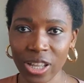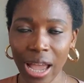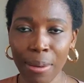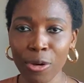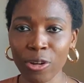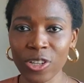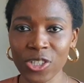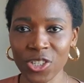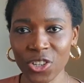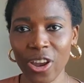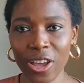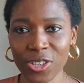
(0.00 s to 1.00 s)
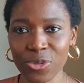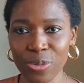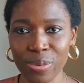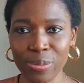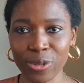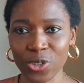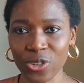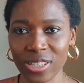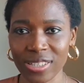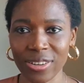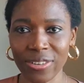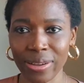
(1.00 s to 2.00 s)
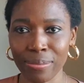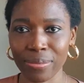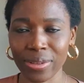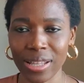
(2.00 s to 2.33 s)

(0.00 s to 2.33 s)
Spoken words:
Like, I'm always interacting with people through Instagram.